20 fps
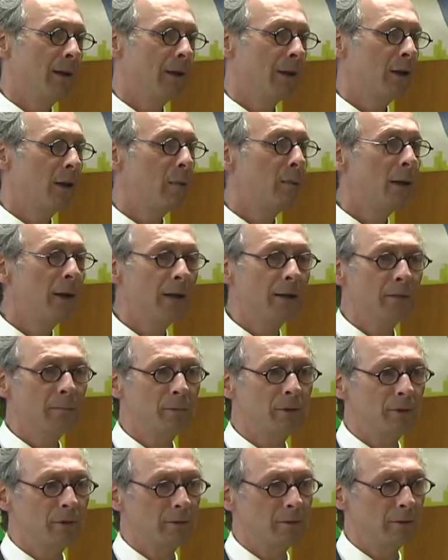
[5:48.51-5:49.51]

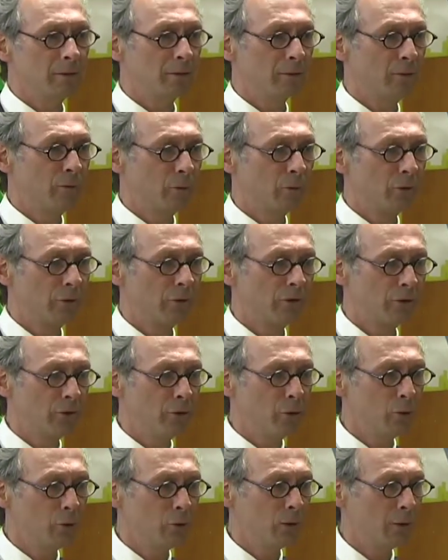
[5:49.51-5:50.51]
commendable for the
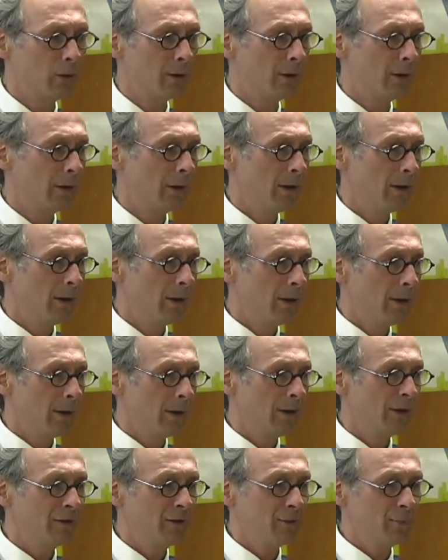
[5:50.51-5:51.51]
school,
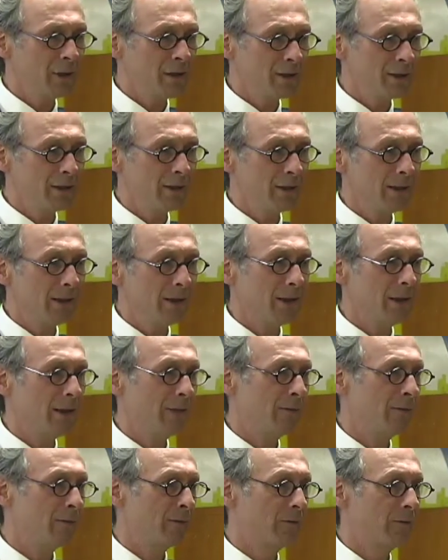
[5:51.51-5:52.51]
especially
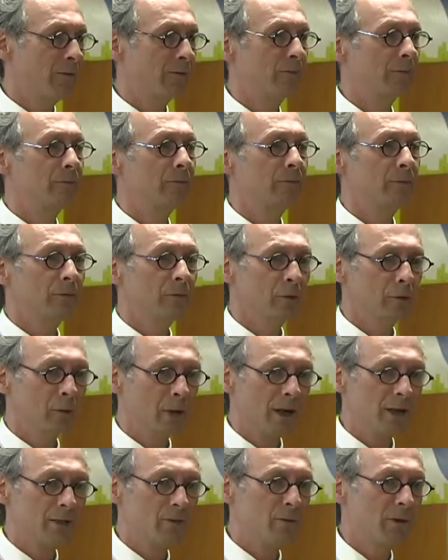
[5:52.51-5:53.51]
if
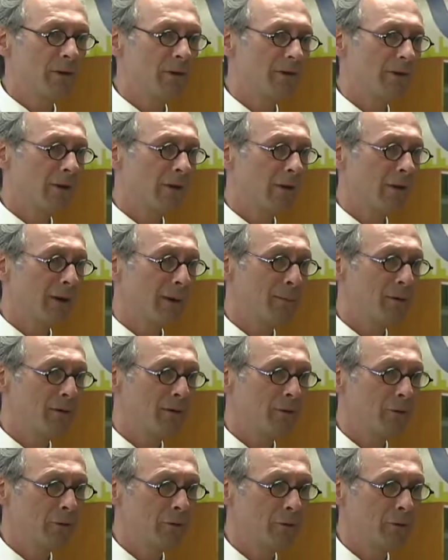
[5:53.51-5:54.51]
graduates are able
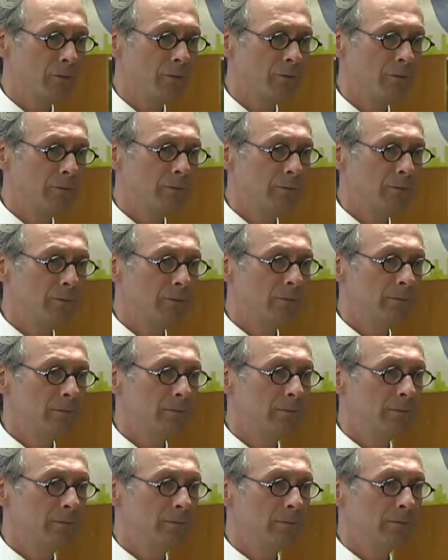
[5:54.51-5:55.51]
to
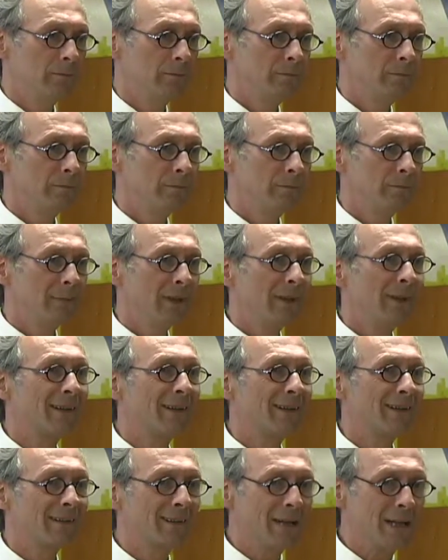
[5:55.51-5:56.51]

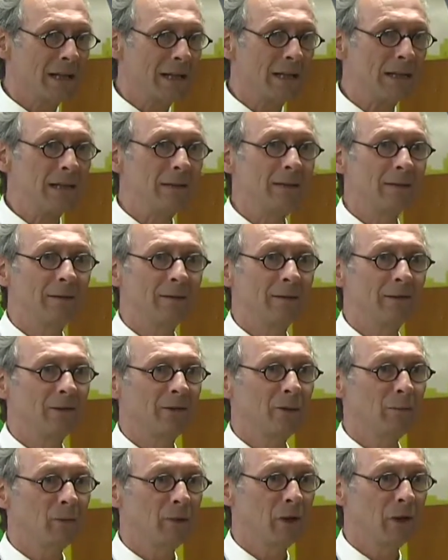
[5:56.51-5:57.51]
extend
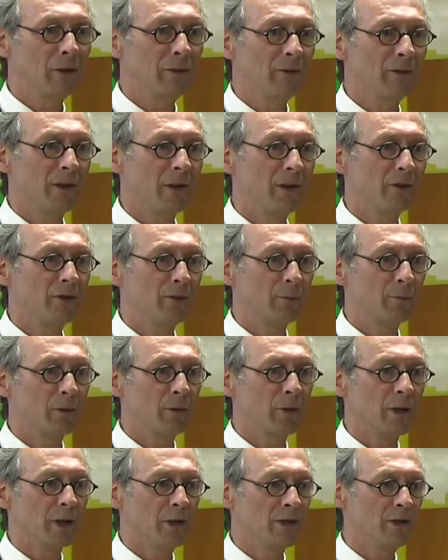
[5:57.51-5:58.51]
some kind of
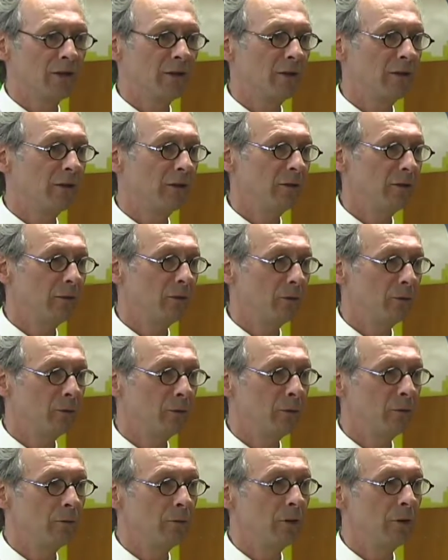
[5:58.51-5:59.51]
inspiration
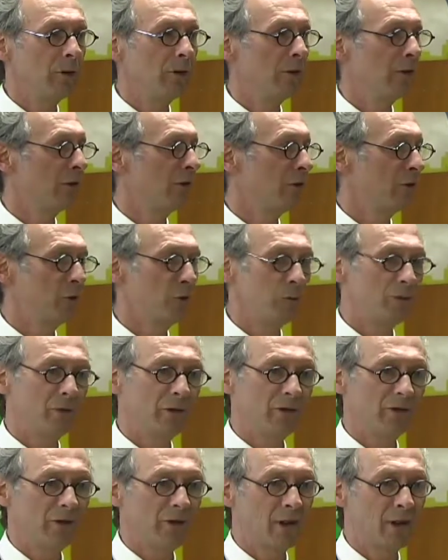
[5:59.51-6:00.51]
to the
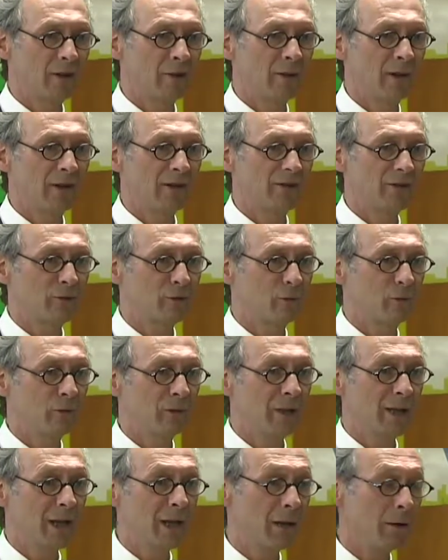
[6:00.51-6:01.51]
students that are at school
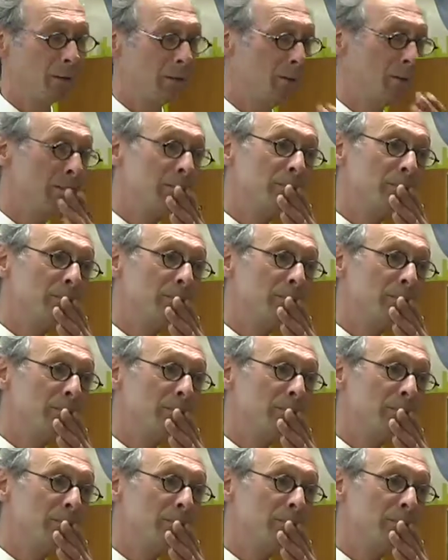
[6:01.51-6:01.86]
now.